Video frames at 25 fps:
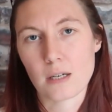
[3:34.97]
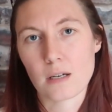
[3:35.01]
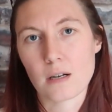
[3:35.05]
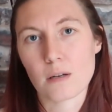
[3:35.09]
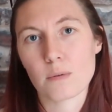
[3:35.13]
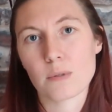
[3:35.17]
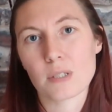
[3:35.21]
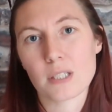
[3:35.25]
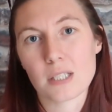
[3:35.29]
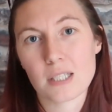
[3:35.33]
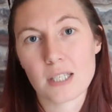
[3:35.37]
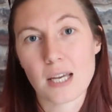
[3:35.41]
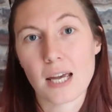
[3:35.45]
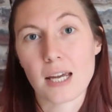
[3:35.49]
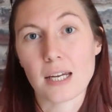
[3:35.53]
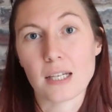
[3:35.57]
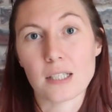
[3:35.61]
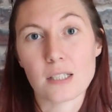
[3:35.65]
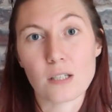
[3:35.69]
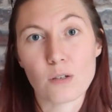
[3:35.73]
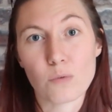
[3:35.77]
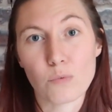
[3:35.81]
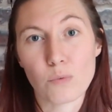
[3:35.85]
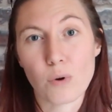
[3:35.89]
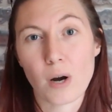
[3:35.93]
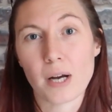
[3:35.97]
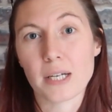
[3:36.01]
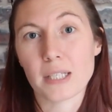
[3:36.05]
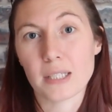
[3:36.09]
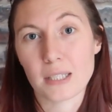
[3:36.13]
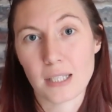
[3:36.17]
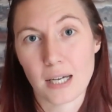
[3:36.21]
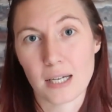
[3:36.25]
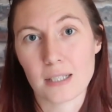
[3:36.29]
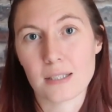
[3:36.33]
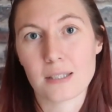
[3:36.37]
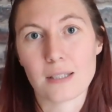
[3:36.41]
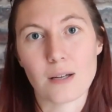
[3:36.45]
And I would say to
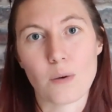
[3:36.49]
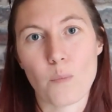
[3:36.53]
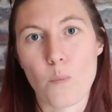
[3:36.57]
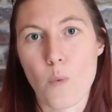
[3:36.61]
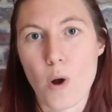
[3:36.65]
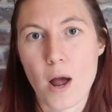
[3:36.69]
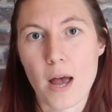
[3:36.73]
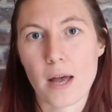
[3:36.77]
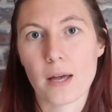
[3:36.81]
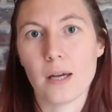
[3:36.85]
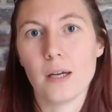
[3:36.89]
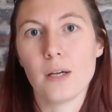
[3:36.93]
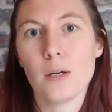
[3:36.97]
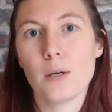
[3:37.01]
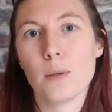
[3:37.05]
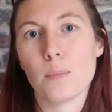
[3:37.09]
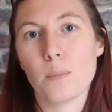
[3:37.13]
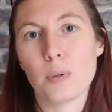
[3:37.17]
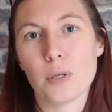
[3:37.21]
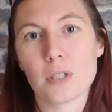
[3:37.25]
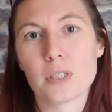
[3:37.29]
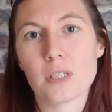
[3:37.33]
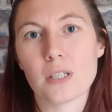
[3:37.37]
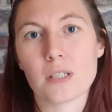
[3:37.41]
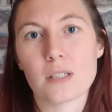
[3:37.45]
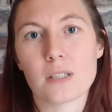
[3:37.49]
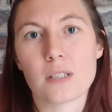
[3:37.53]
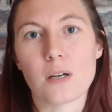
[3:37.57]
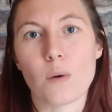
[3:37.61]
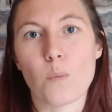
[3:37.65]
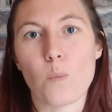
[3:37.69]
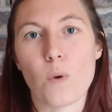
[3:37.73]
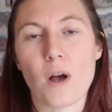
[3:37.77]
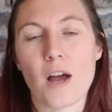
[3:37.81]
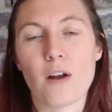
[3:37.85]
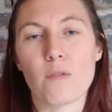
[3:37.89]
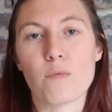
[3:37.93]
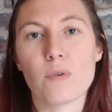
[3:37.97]
write that somewhere, put it
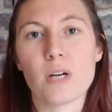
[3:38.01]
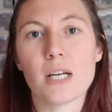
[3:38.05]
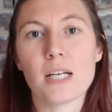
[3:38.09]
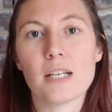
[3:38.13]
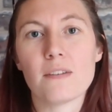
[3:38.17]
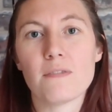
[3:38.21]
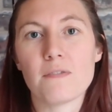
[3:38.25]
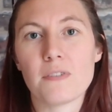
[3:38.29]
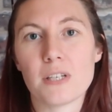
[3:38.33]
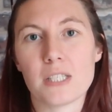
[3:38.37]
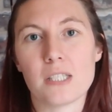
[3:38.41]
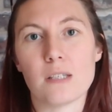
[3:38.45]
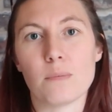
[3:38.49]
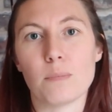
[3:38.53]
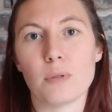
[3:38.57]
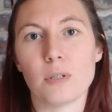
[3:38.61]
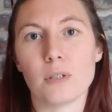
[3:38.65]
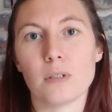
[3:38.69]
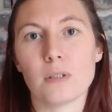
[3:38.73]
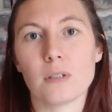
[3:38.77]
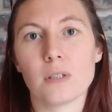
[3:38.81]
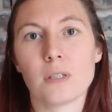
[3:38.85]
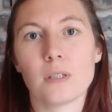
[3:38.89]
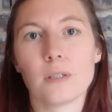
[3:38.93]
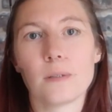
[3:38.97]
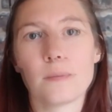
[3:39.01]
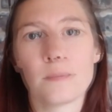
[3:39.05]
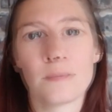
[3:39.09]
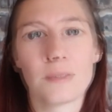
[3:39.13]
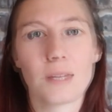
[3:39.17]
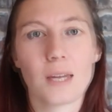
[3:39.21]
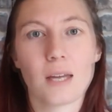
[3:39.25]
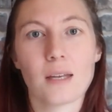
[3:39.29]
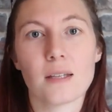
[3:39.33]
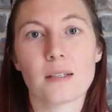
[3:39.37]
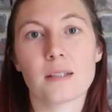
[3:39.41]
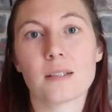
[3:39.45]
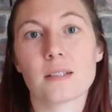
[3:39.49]
somewhere really visible.
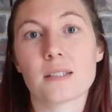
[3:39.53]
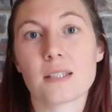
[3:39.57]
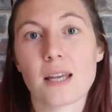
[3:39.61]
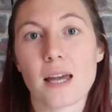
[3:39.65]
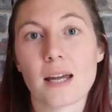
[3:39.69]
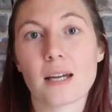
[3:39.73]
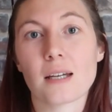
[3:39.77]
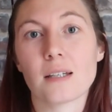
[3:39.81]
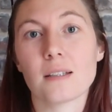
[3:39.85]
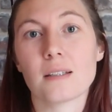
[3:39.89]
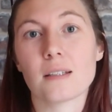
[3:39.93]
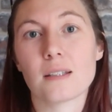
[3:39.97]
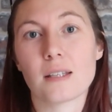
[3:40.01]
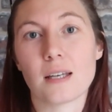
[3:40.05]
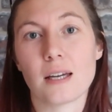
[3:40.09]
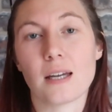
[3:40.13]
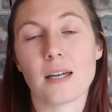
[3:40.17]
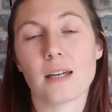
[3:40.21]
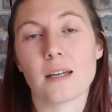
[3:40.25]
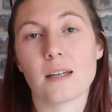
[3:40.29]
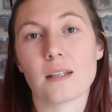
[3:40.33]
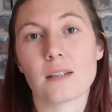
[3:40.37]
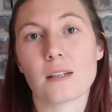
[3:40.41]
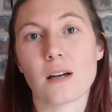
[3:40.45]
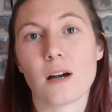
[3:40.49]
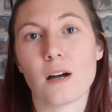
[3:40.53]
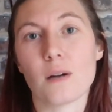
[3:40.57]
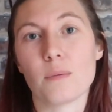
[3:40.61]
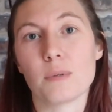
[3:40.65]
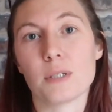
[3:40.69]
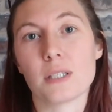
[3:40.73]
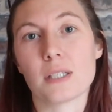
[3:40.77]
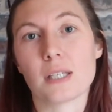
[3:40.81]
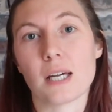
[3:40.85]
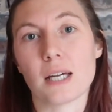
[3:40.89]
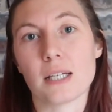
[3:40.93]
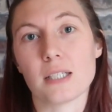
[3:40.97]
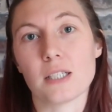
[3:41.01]
The second thing that I
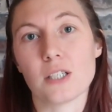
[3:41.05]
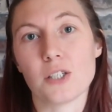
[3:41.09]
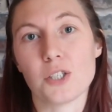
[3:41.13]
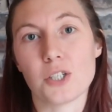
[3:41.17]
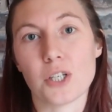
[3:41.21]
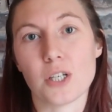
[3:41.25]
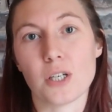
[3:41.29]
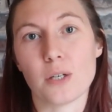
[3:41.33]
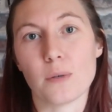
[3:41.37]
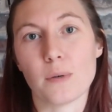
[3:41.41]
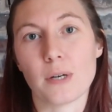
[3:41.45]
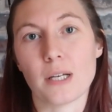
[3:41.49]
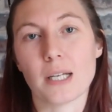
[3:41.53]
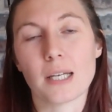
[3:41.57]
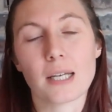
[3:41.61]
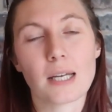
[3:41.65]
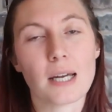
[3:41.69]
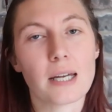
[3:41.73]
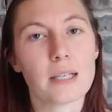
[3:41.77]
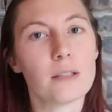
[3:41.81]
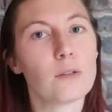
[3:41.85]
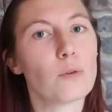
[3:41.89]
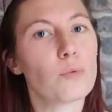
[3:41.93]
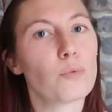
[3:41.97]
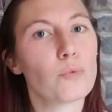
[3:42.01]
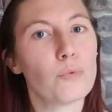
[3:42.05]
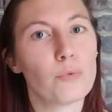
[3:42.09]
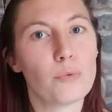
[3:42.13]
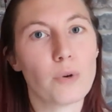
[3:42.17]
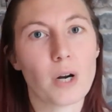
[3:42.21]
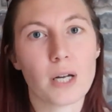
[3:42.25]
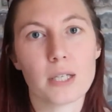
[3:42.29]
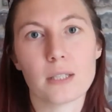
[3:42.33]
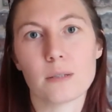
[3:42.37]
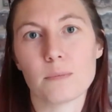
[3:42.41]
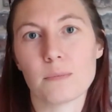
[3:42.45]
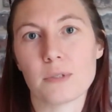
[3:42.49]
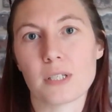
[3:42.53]
would say to do, and again
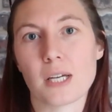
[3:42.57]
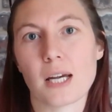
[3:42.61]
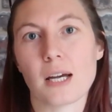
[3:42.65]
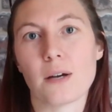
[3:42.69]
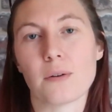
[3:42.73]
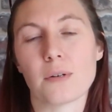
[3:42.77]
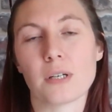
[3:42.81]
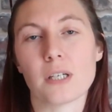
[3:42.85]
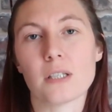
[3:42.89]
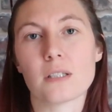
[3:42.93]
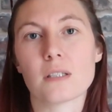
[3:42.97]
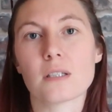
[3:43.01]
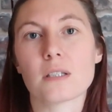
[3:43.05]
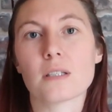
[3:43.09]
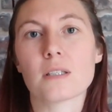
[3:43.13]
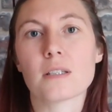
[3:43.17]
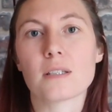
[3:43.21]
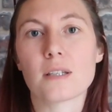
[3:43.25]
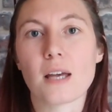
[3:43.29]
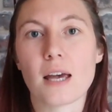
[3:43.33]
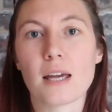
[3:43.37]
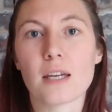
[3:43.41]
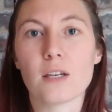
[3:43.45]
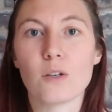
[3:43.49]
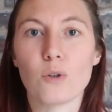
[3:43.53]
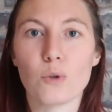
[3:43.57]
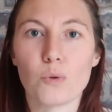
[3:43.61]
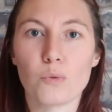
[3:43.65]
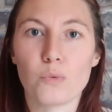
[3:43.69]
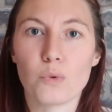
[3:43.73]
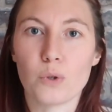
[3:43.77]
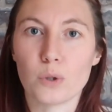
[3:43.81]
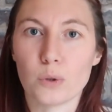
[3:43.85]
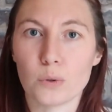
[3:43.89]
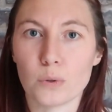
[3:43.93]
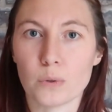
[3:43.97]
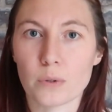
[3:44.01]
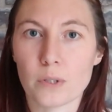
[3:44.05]
write them down, is to set your
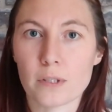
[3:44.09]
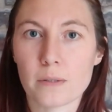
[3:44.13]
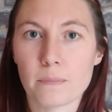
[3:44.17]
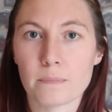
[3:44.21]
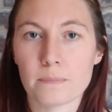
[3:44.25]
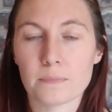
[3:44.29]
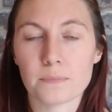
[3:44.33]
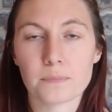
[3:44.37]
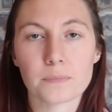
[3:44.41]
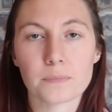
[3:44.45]
rules.